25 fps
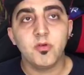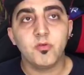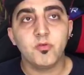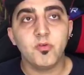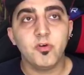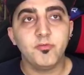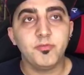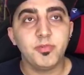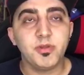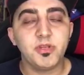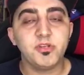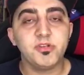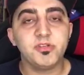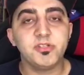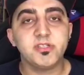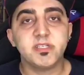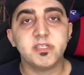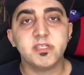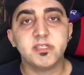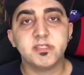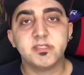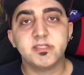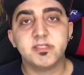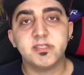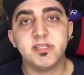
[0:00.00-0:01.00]
We've been
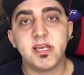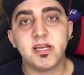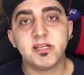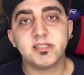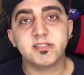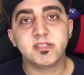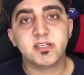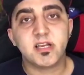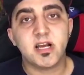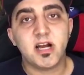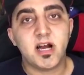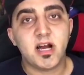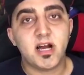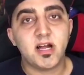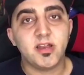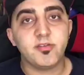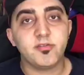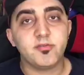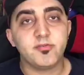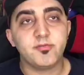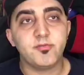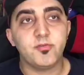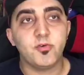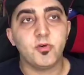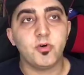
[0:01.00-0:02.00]
using CSCart
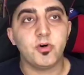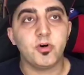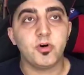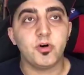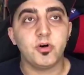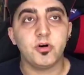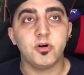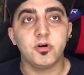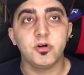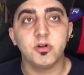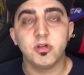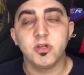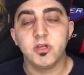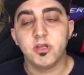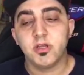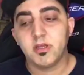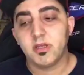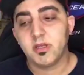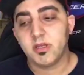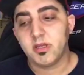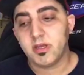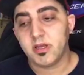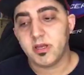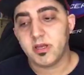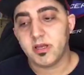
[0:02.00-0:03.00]
for
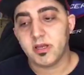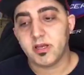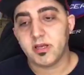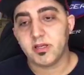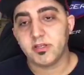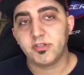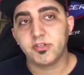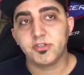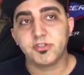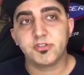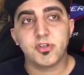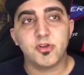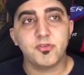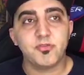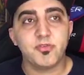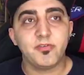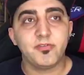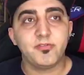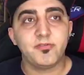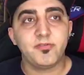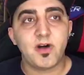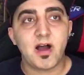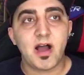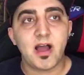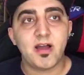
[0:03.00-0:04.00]
uh, just over
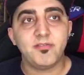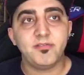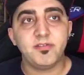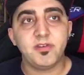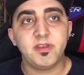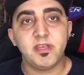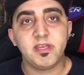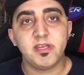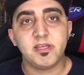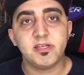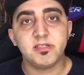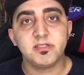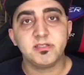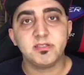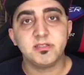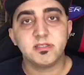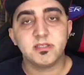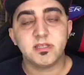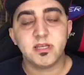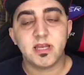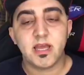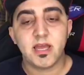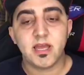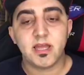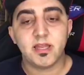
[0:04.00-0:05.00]
five
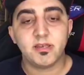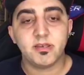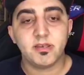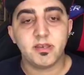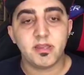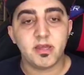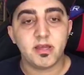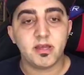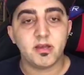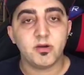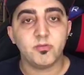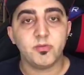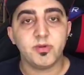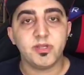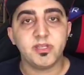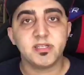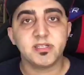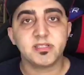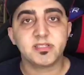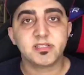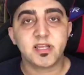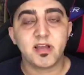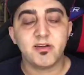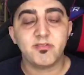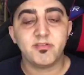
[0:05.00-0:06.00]
years and uh, we
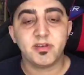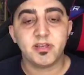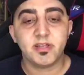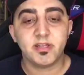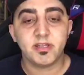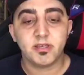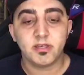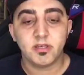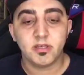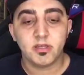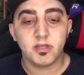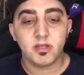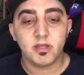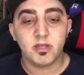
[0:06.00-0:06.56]
discovered it,